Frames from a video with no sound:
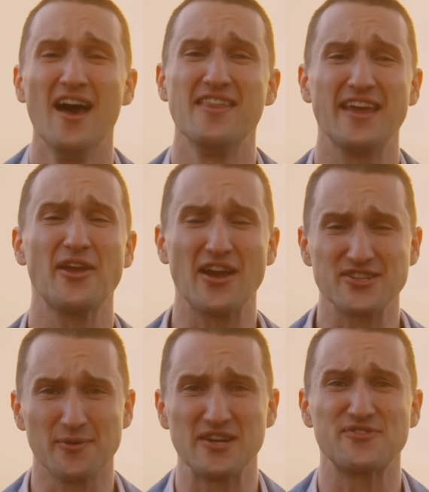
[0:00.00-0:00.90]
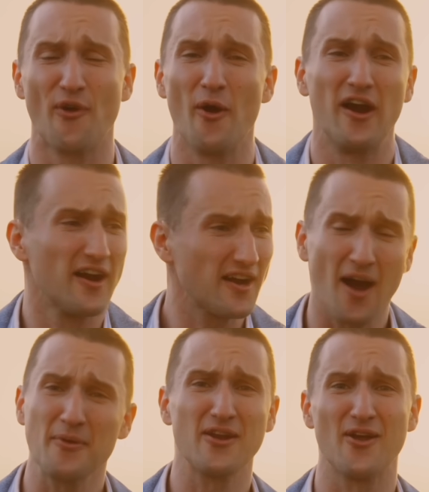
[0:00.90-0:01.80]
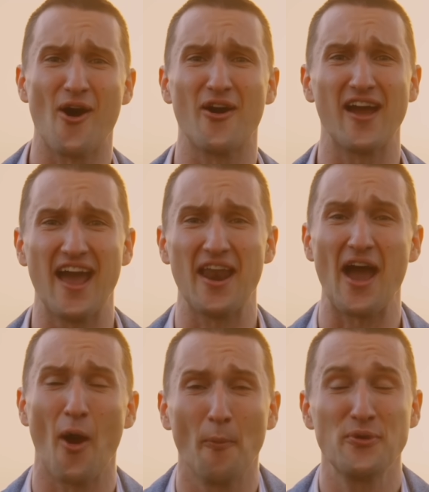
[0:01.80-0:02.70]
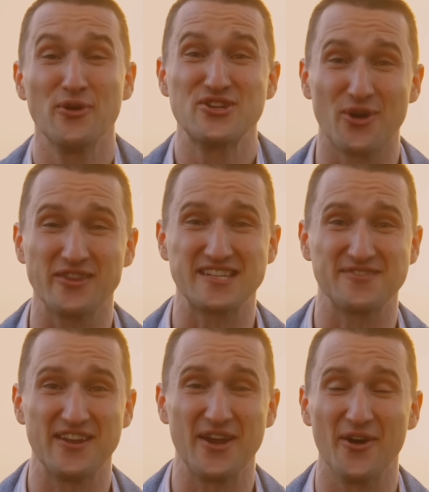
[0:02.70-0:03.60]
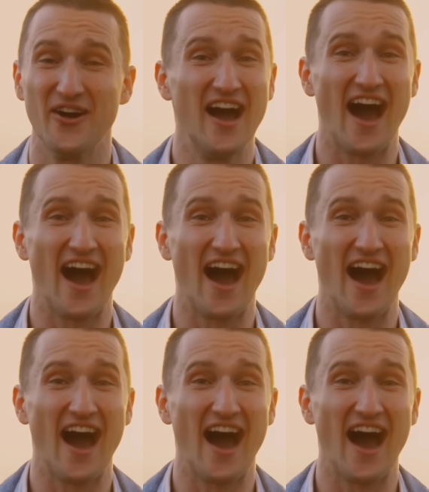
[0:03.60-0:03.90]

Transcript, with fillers: Thank you guys so much for coming along and I hope you enjoyed this video.